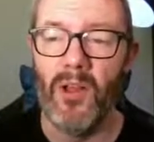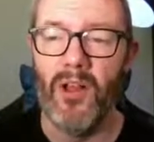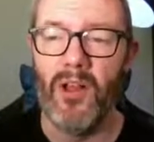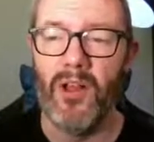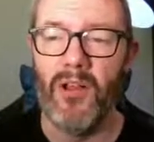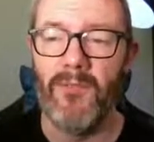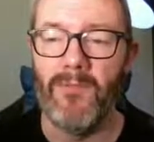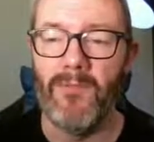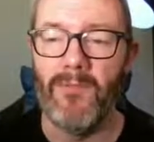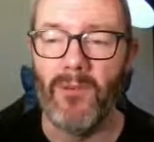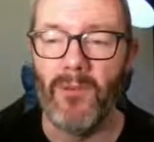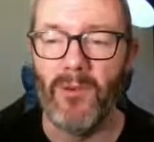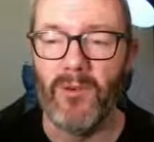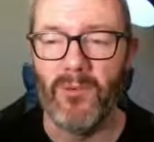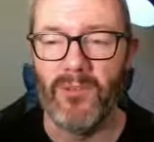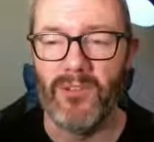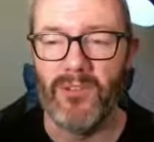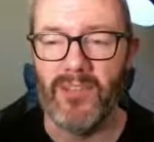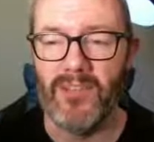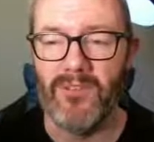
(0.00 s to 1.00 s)
A
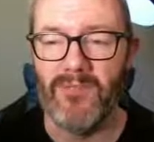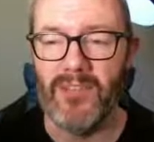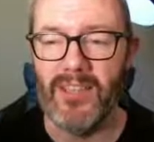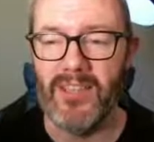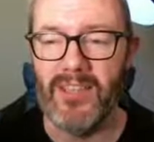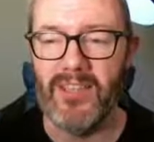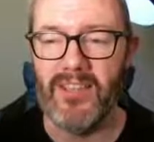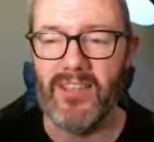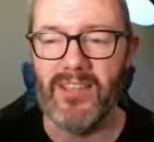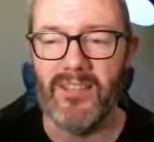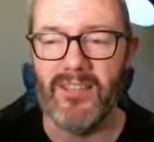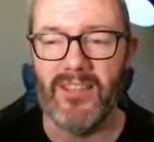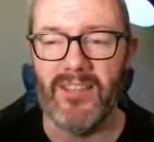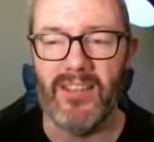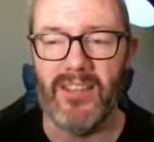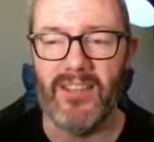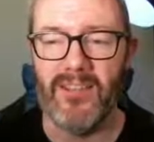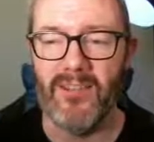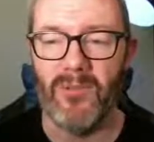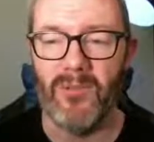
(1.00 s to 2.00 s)
4-1 defeat. You see,
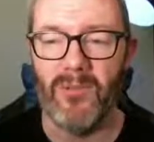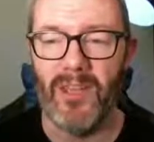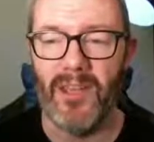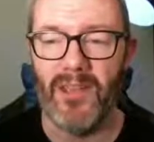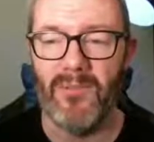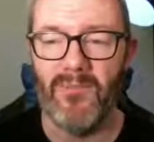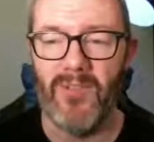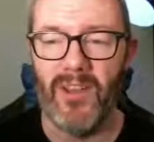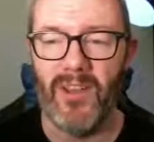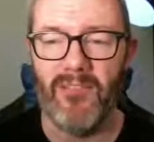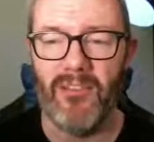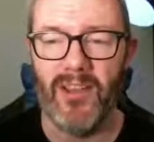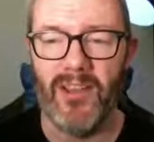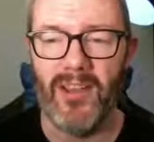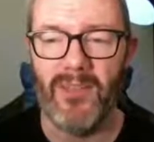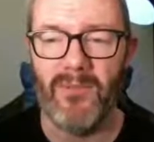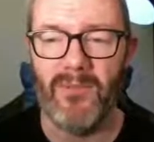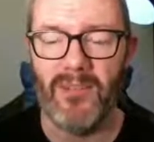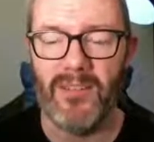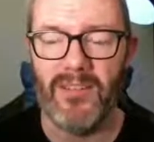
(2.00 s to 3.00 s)
our goal came very
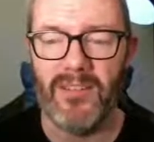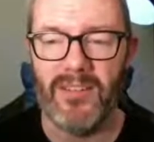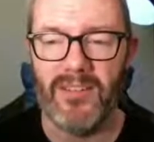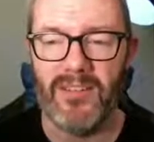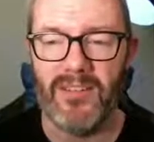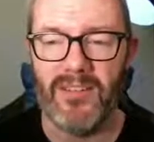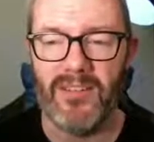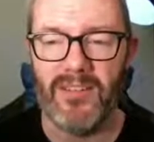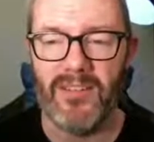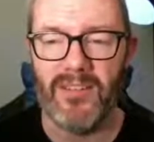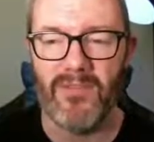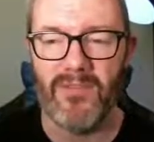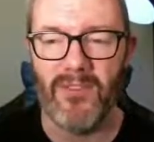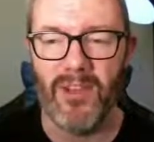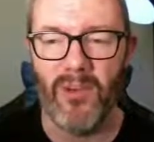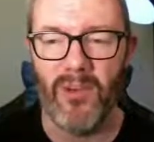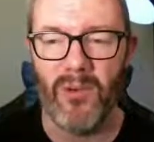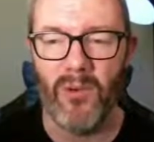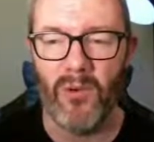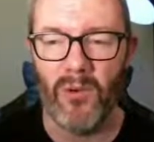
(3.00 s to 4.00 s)
late. We didn't deserve it
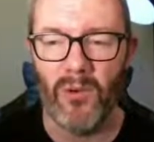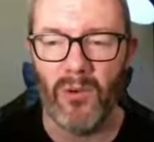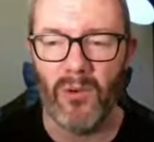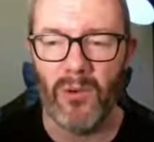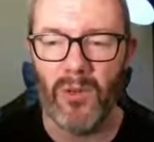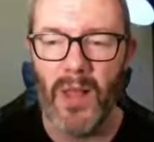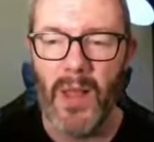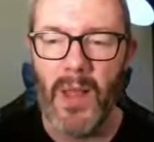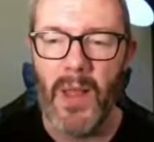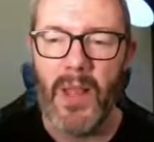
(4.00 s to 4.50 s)
at all.